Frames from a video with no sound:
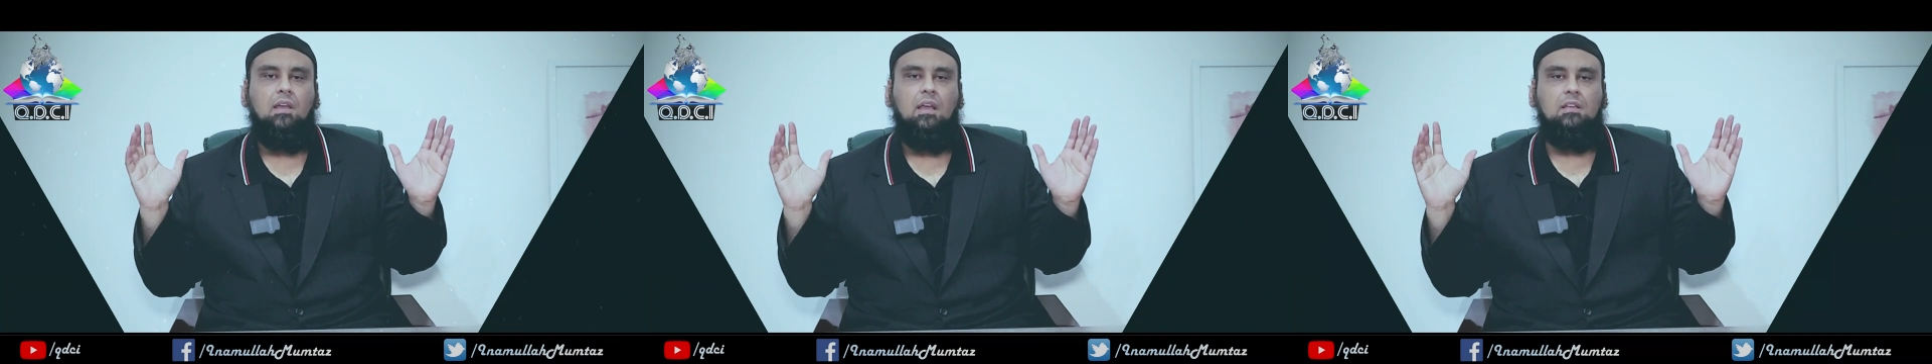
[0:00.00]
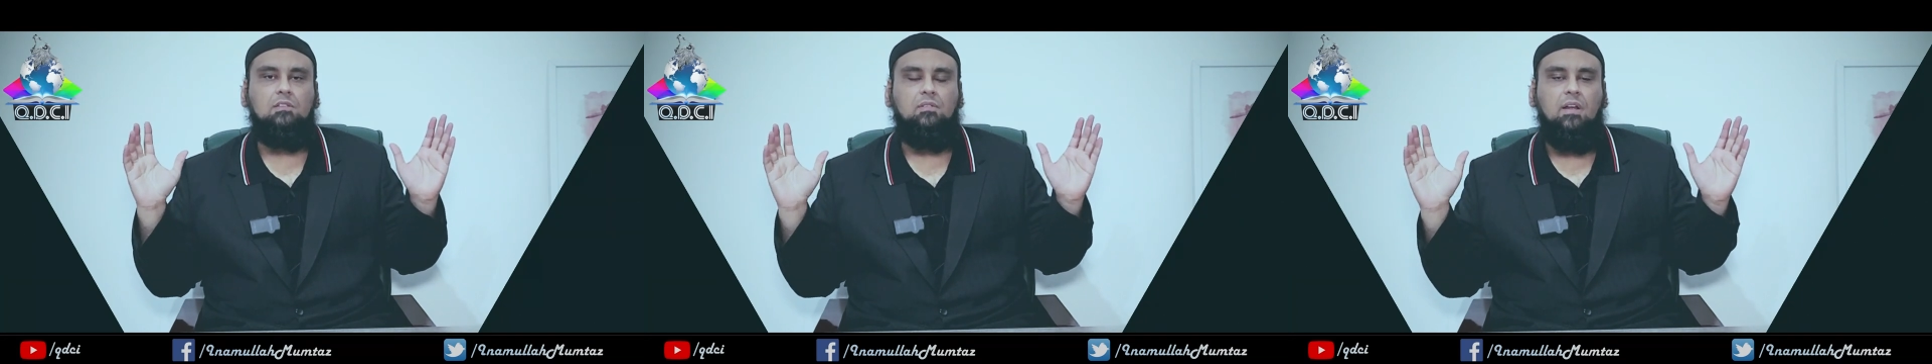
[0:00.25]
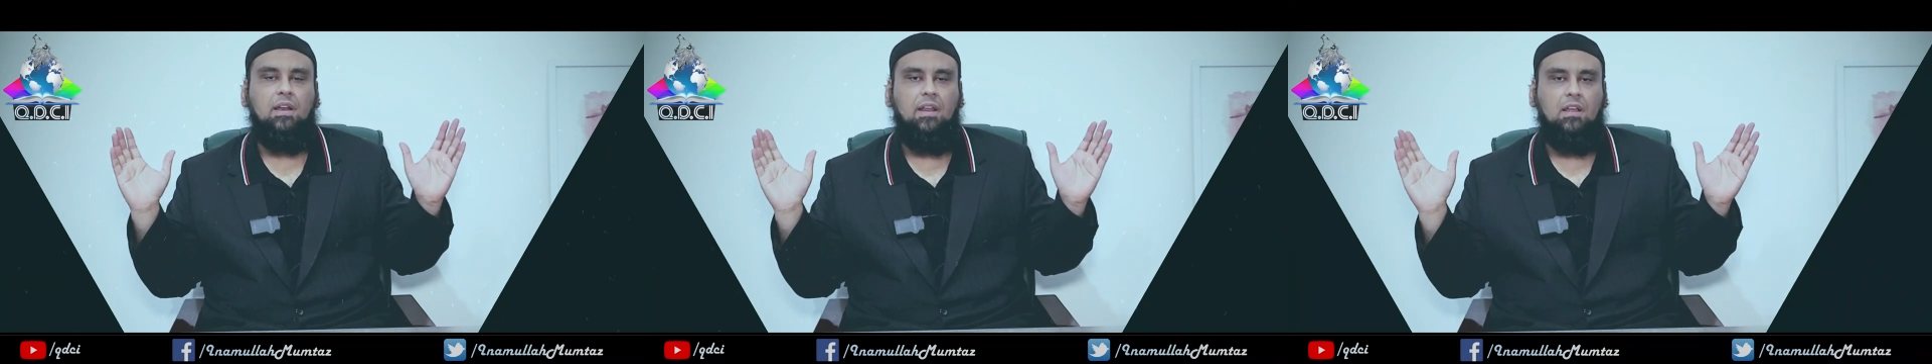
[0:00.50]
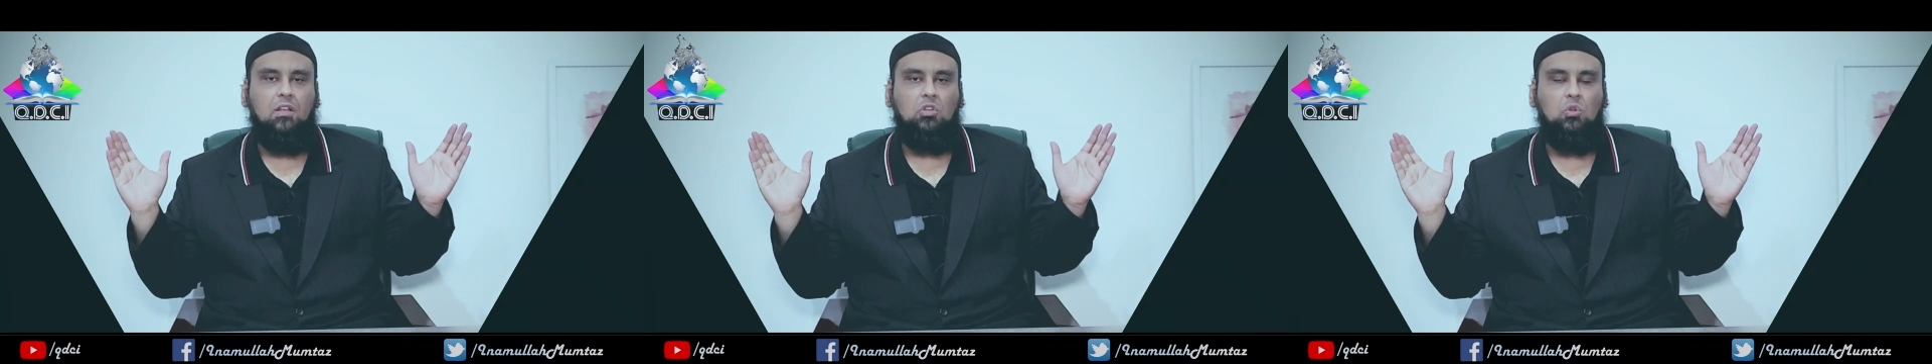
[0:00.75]
is
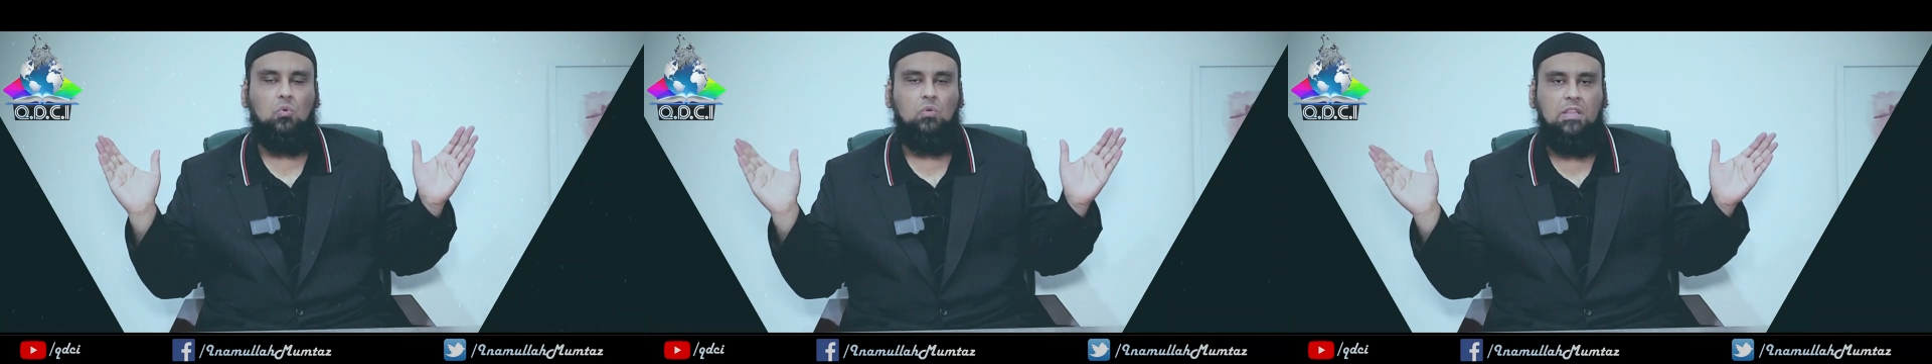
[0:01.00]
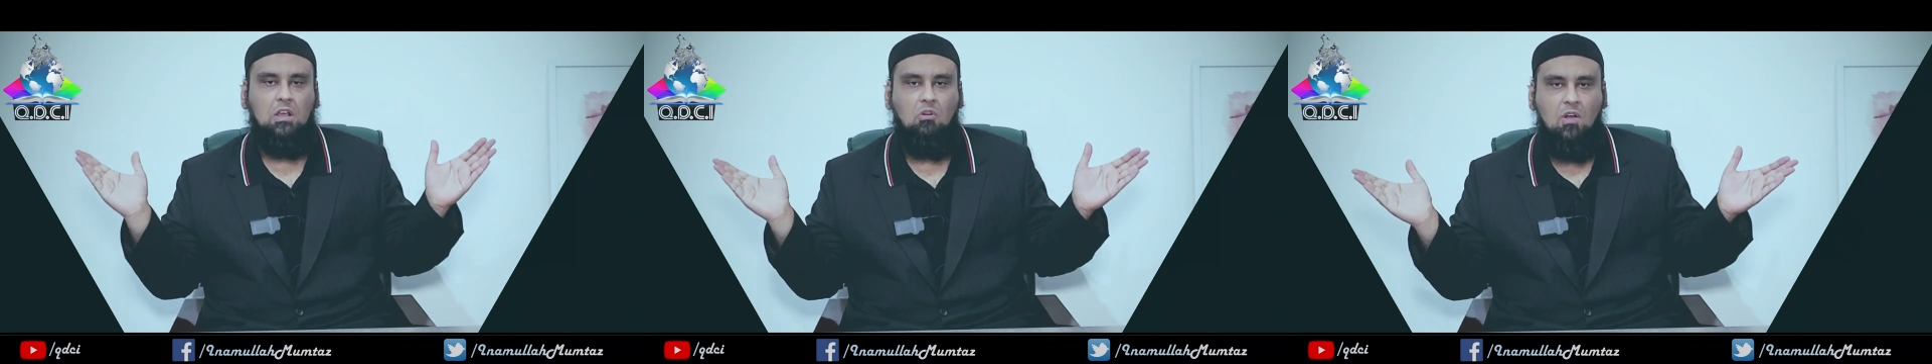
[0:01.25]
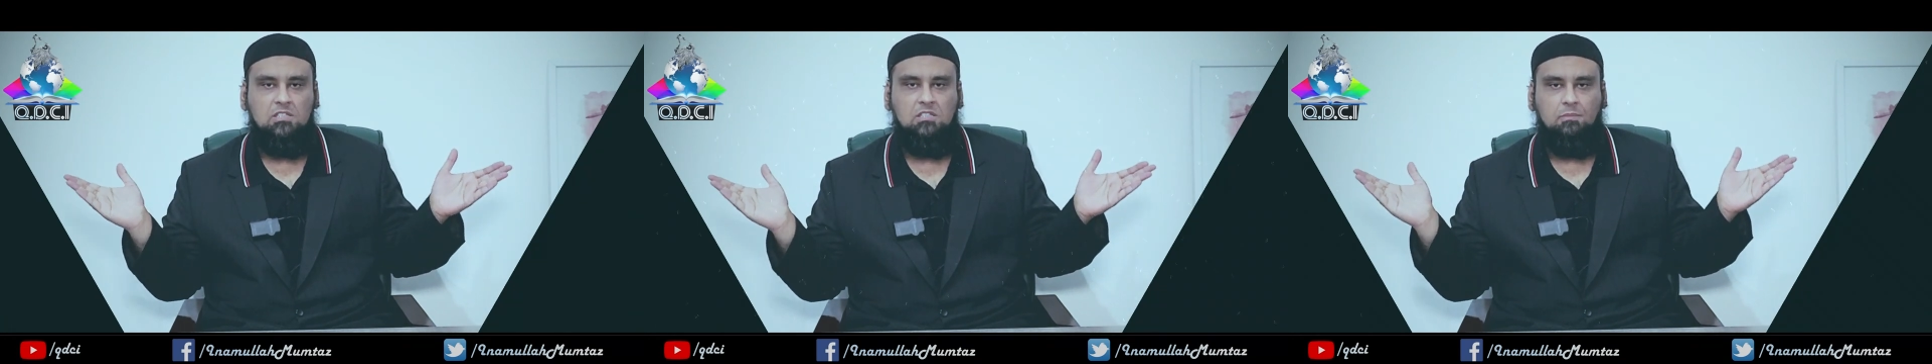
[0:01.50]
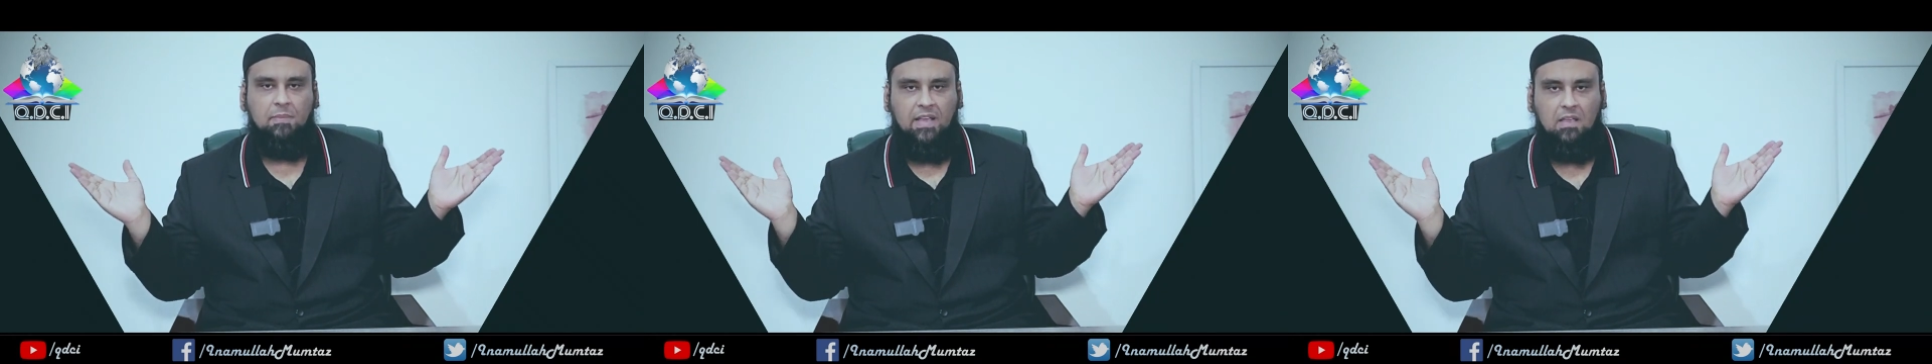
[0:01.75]
running through the
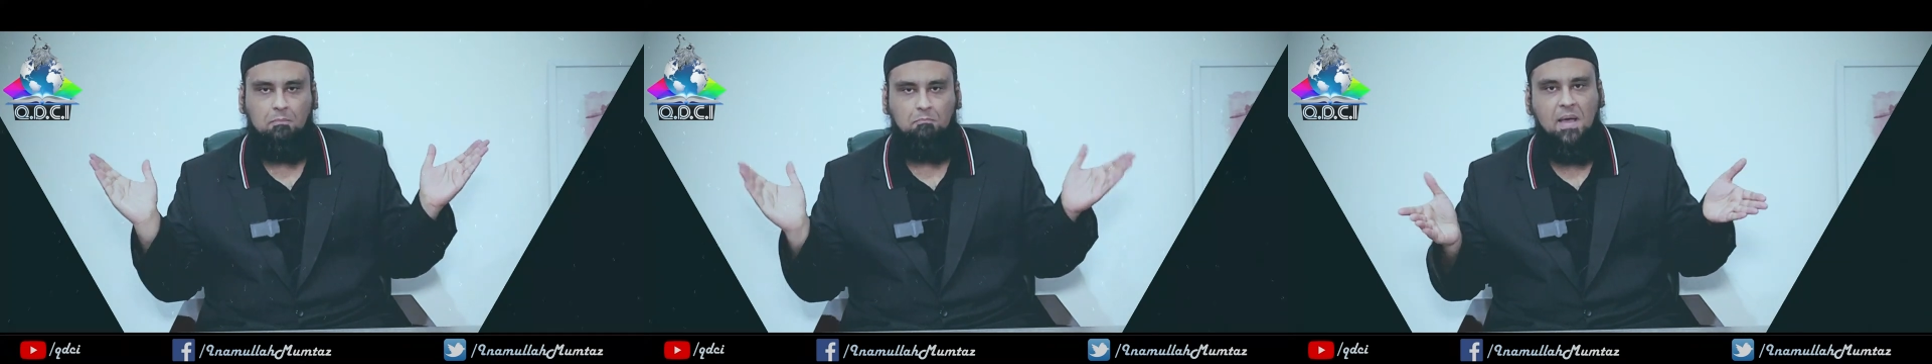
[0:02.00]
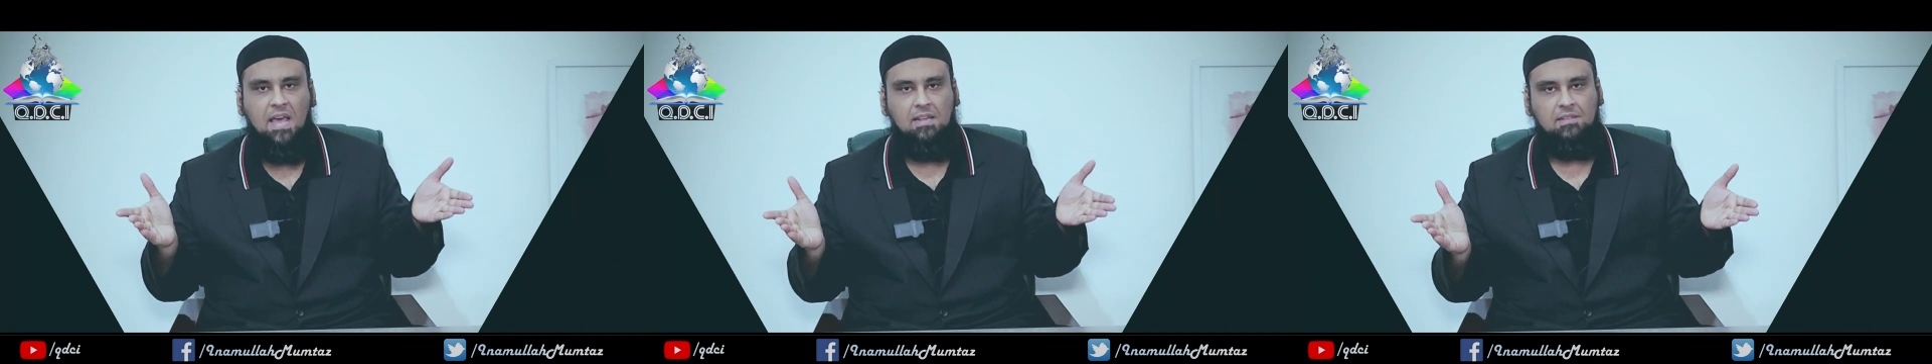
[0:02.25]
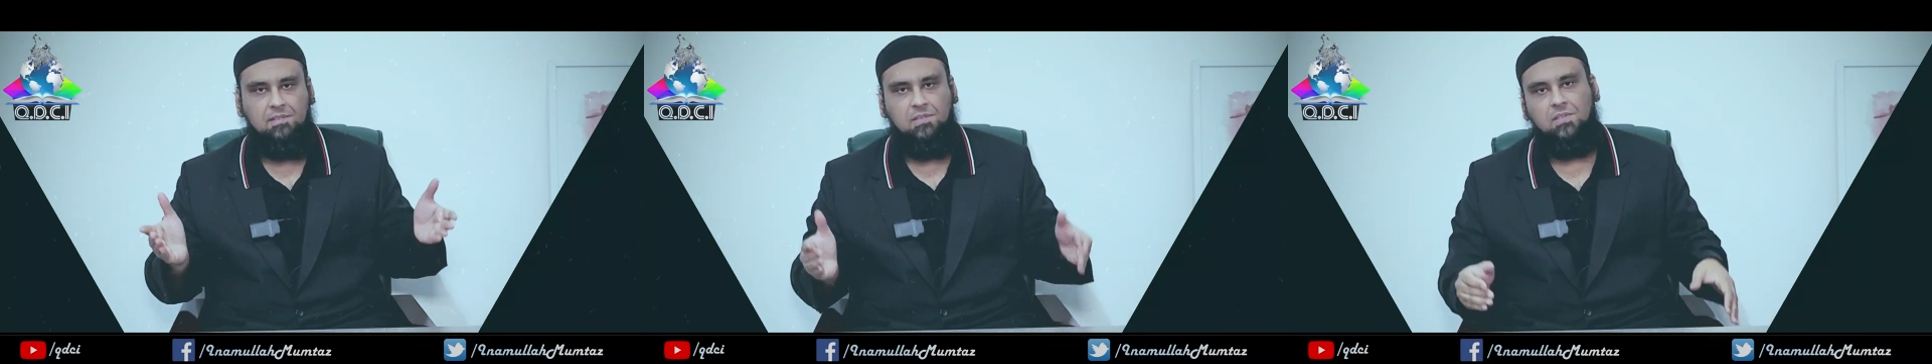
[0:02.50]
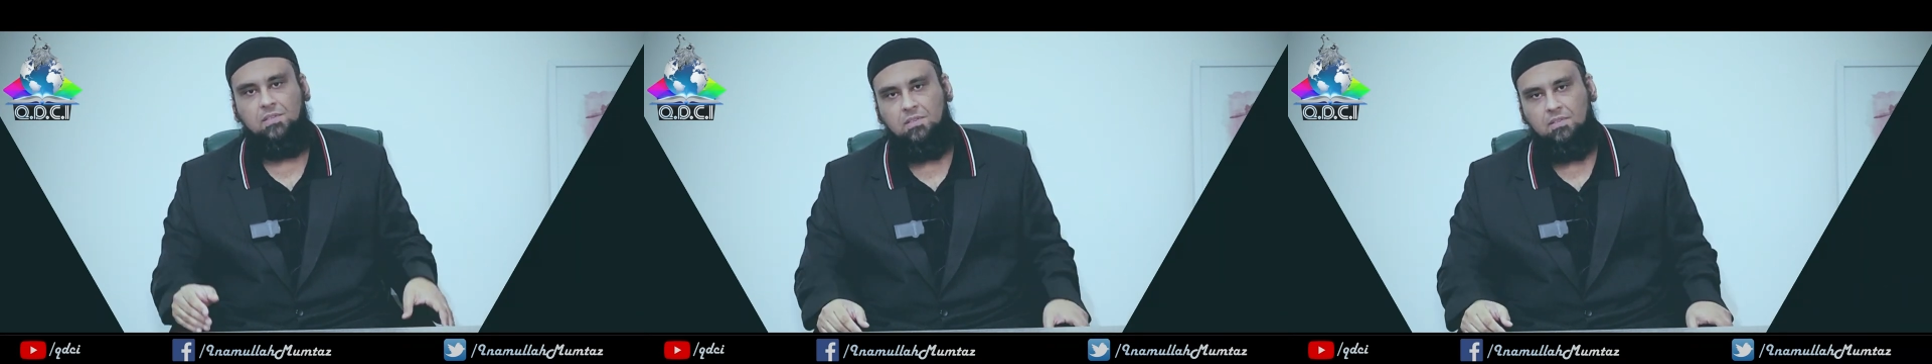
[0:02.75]
cosmic
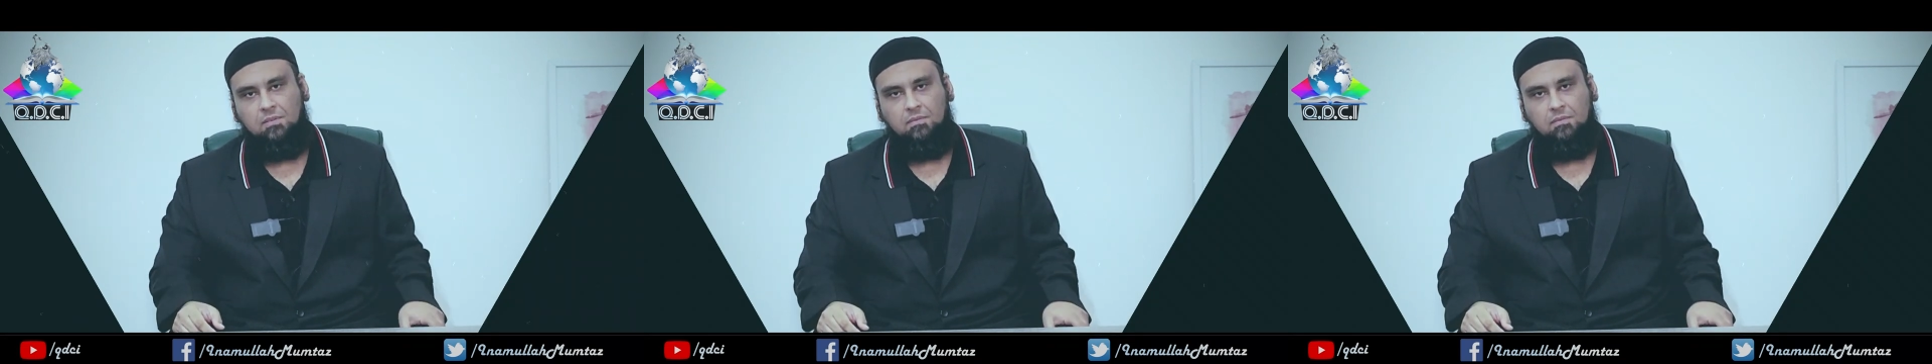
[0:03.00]
balance.